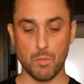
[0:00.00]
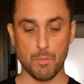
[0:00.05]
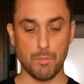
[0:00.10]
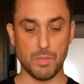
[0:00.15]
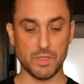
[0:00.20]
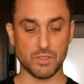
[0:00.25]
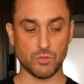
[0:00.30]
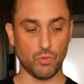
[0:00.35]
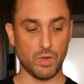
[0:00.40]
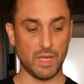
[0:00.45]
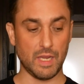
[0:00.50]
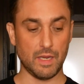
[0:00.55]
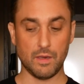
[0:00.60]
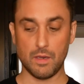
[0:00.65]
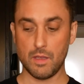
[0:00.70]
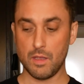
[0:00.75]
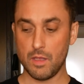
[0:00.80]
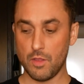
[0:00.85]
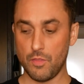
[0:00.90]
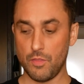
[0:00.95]

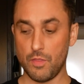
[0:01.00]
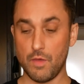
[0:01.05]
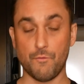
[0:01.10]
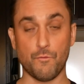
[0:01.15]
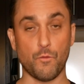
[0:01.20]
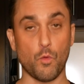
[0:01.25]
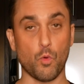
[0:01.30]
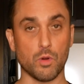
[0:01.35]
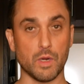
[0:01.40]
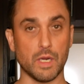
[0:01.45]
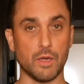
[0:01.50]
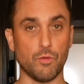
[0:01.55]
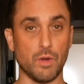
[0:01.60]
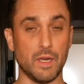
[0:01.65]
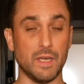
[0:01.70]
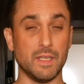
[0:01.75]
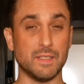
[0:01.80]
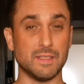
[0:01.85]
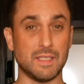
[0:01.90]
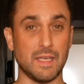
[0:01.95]
between the 4
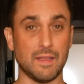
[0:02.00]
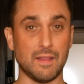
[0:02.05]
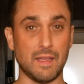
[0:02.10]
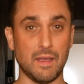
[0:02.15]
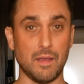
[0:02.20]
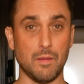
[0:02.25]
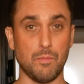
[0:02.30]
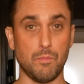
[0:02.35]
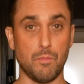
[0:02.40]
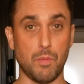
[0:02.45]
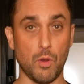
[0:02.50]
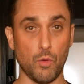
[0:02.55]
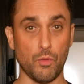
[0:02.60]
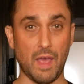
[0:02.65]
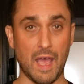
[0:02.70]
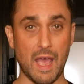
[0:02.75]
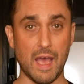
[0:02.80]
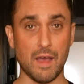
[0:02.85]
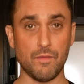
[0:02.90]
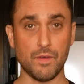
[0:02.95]
ingredients that they both
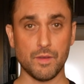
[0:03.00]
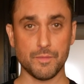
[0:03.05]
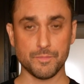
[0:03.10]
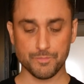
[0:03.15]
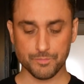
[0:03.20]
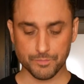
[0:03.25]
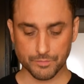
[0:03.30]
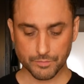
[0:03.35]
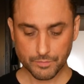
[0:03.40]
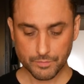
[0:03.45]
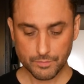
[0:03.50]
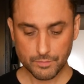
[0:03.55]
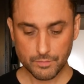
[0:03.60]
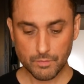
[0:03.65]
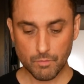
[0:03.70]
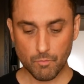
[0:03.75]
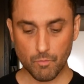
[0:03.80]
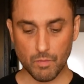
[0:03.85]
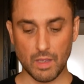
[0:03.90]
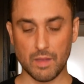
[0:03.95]
have.
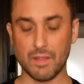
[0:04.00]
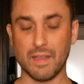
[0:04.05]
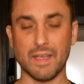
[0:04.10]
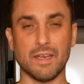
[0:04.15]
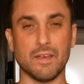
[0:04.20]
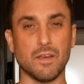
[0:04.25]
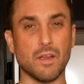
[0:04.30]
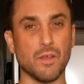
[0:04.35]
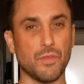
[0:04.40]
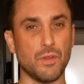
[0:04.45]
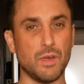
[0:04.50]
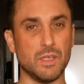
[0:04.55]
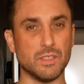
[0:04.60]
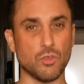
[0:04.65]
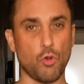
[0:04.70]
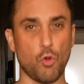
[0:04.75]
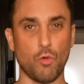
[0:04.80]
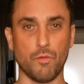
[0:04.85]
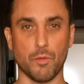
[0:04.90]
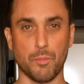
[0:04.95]
Like nothing is
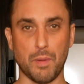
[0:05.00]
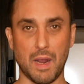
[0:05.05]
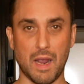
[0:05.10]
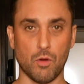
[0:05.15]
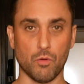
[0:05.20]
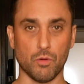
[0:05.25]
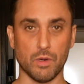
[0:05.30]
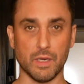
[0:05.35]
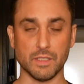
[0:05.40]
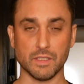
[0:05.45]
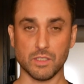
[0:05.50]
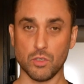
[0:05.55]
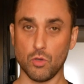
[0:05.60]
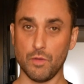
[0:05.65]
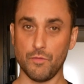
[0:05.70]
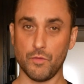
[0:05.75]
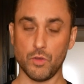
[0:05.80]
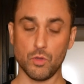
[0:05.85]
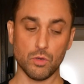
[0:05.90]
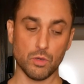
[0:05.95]
overpowering. So
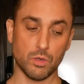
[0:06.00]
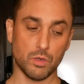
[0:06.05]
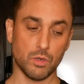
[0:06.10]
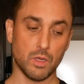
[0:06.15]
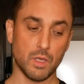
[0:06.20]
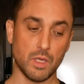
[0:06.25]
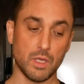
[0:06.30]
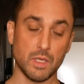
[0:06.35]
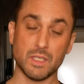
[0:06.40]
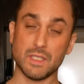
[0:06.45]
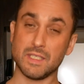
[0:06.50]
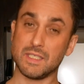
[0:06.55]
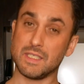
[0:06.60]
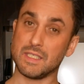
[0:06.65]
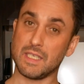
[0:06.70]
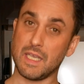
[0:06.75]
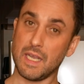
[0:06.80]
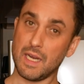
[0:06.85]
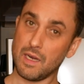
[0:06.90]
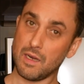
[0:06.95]
if you're
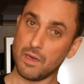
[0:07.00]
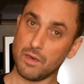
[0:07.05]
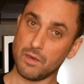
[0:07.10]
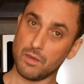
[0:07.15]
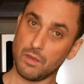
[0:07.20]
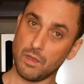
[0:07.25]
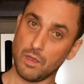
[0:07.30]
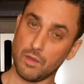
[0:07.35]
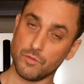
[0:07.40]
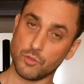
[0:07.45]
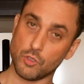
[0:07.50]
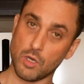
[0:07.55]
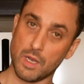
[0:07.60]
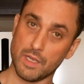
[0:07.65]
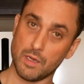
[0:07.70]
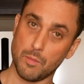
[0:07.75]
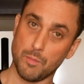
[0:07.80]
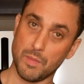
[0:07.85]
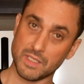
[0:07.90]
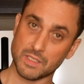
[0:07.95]
scared of
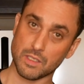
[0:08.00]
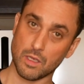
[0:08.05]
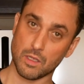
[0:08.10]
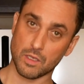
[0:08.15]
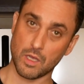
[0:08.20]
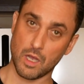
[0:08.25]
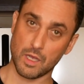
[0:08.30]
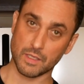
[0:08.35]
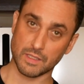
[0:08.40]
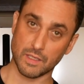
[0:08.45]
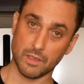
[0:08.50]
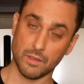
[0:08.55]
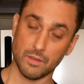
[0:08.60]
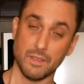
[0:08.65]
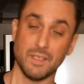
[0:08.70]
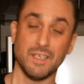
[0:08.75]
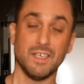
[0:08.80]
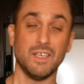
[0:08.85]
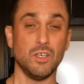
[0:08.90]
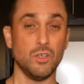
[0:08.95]
trying a mezcal cocktail,
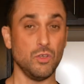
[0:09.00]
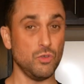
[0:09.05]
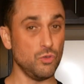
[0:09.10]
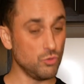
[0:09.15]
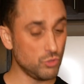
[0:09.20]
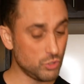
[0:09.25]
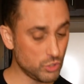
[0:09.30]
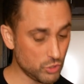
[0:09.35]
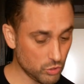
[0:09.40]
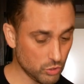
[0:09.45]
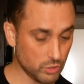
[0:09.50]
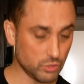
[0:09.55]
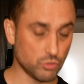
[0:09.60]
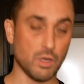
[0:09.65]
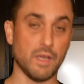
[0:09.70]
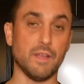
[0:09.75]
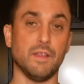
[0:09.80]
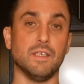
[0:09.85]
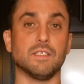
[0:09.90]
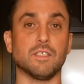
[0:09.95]
you should
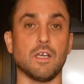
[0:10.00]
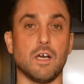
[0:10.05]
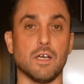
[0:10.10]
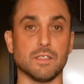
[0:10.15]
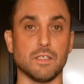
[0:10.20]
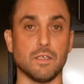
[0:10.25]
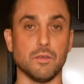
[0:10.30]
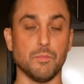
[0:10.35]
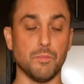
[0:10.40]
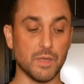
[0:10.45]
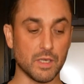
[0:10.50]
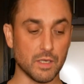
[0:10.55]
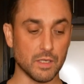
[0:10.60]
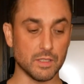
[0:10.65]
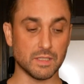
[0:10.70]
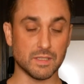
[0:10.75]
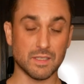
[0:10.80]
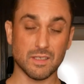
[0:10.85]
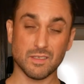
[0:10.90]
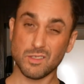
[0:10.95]
try this cocktail
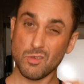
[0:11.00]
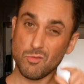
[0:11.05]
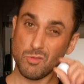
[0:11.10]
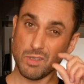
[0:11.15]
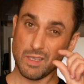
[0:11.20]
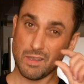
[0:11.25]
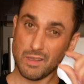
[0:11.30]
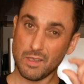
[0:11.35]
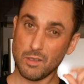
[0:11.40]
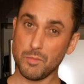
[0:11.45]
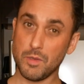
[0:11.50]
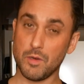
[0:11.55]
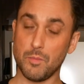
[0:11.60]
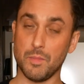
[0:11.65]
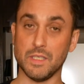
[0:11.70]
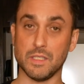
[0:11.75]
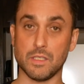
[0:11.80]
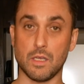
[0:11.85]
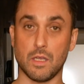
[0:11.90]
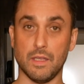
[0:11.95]
because there's only a little bit of
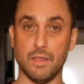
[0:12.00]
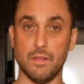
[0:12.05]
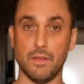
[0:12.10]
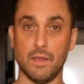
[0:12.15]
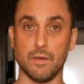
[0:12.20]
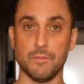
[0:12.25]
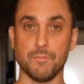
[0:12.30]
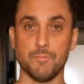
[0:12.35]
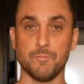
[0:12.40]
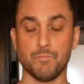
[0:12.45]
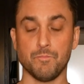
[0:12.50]
mezcal in there.